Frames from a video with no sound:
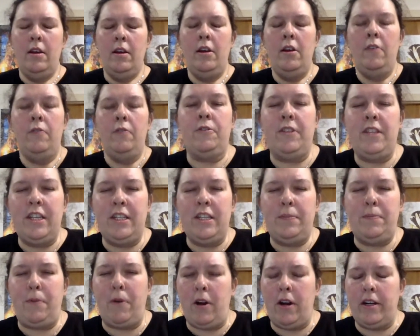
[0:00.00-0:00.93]
For this
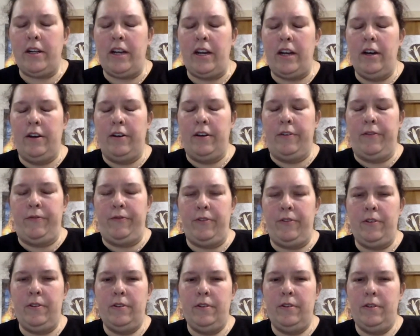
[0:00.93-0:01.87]
part of
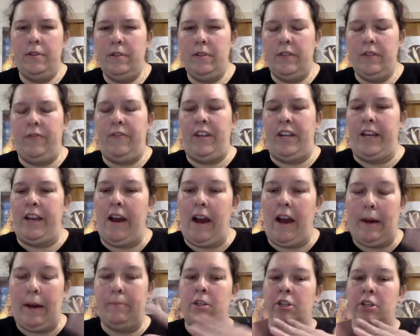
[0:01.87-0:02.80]
the video,
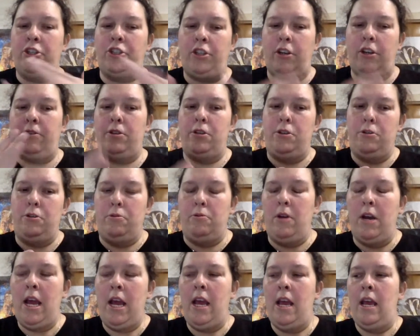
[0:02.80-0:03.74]
I'm going to show you
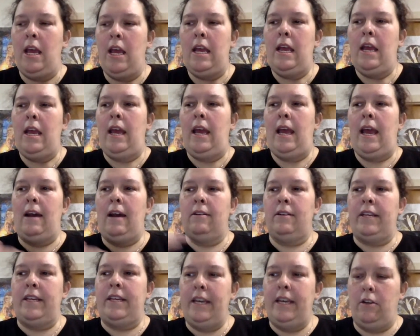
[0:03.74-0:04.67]
how to
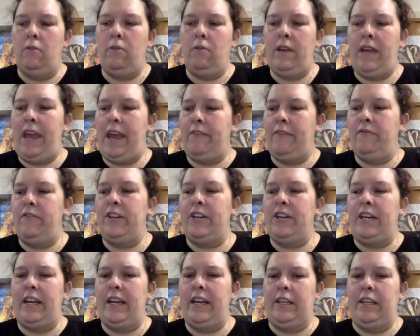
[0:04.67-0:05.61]
get on Canva
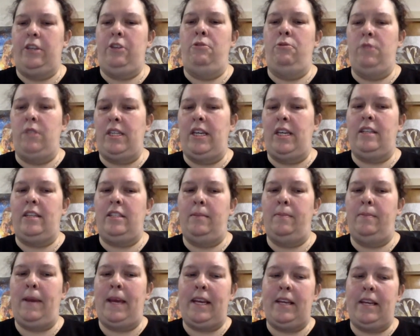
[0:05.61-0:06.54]
and use it to
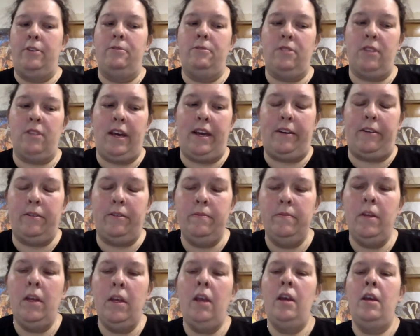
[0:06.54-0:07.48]
make a newsletter.
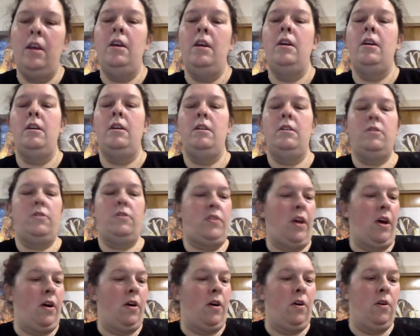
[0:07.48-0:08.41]

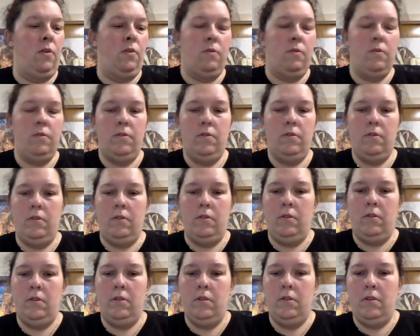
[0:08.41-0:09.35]
So
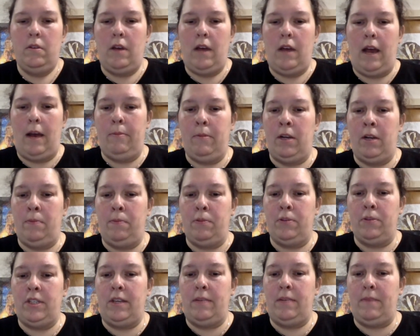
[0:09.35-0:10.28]
I'm going to
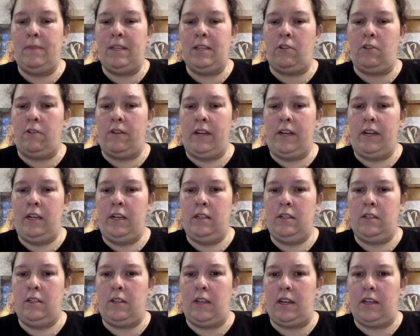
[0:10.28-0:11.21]
present my screen
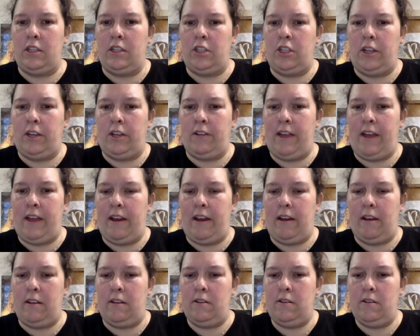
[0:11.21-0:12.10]
so I can share that.